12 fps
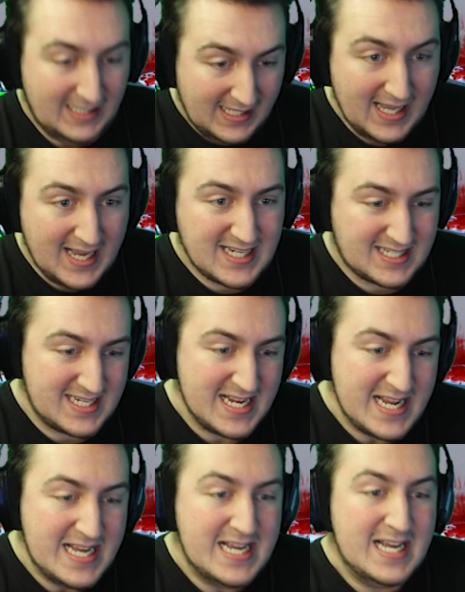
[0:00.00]
Yes!
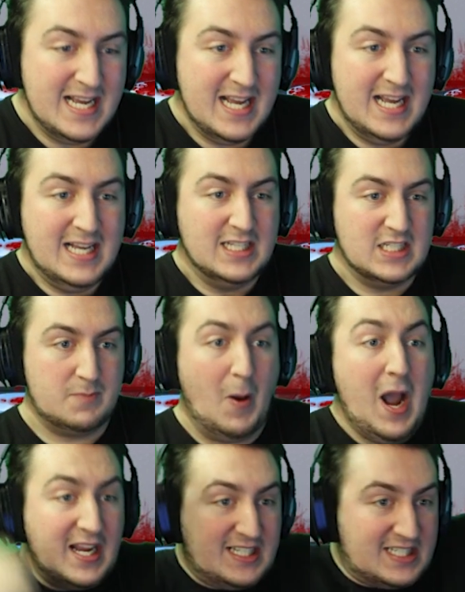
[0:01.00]

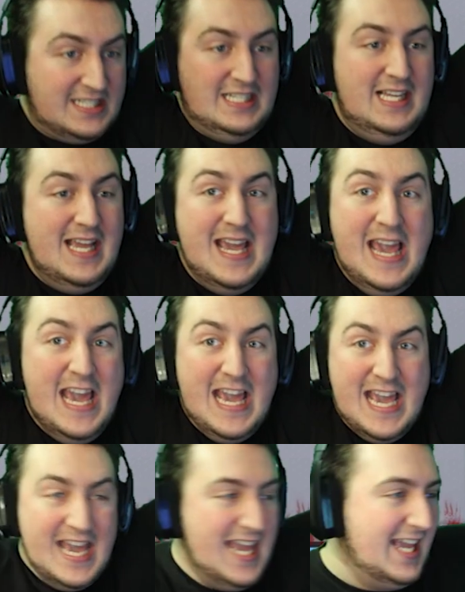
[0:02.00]
Spikes!
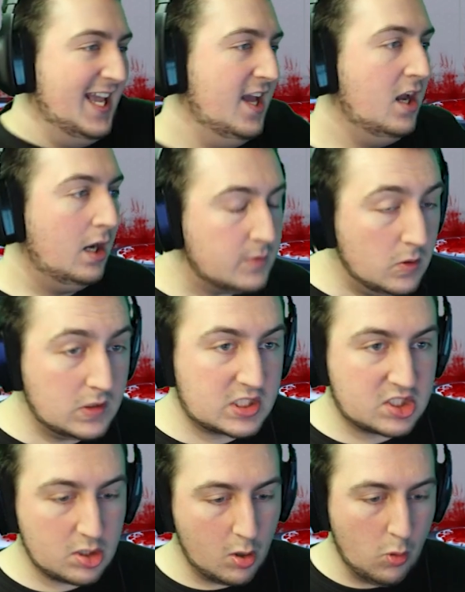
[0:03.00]
Do
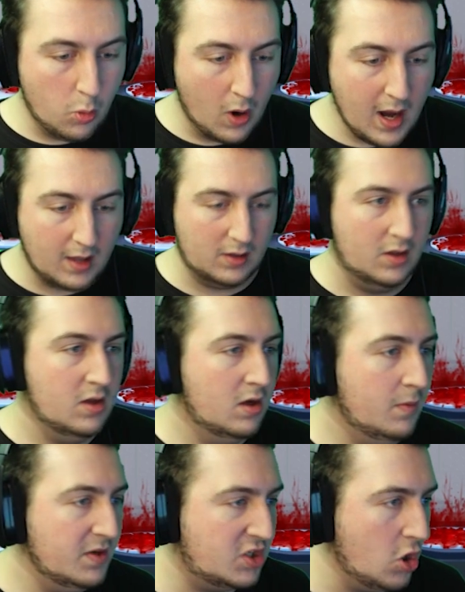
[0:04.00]
so well.
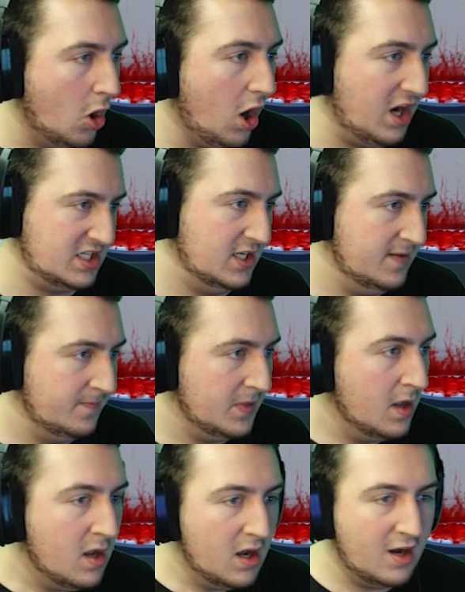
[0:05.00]
Oh my God.
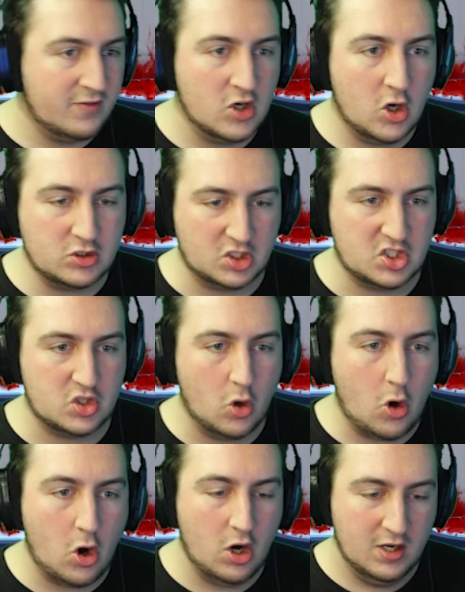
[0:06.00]
I've unlocked a
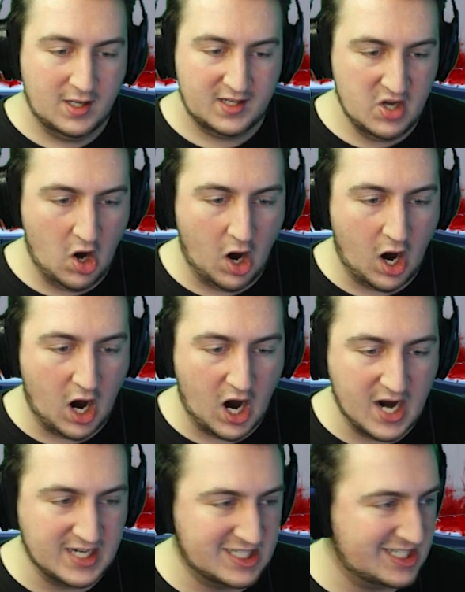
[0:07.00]
saw.
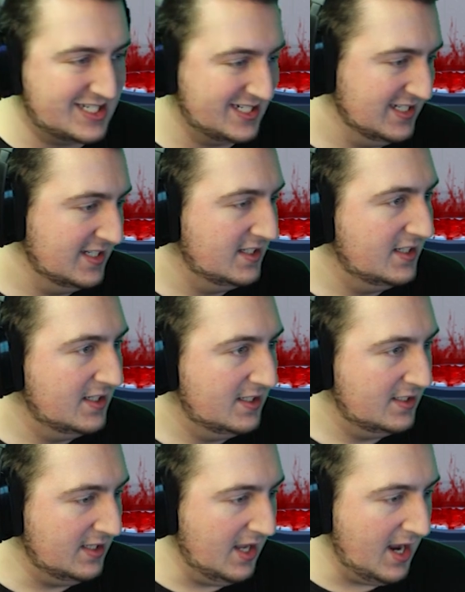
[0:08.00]
Nice.
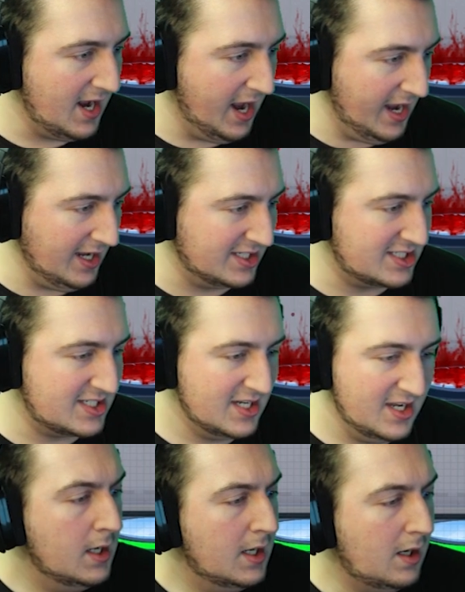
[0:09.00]
Yes.
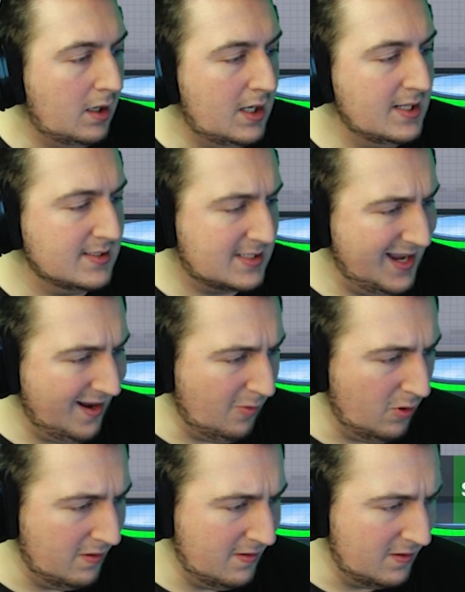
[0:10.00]
Let's get
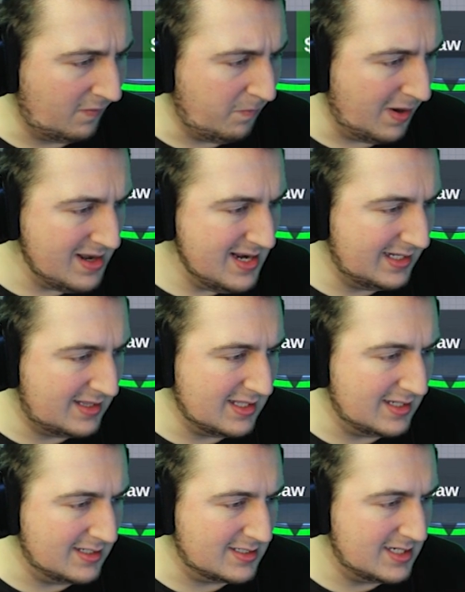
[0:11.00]
one of those bladey
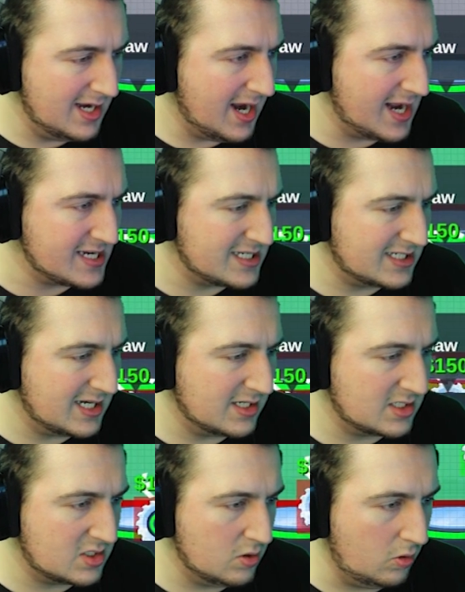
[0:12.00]
things. Yes, let's get a
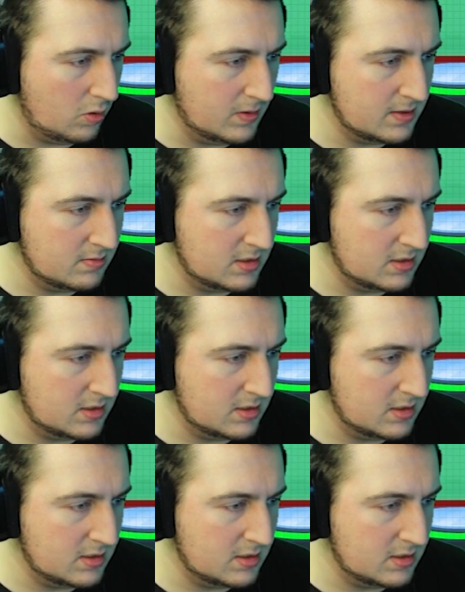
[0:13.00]
saw.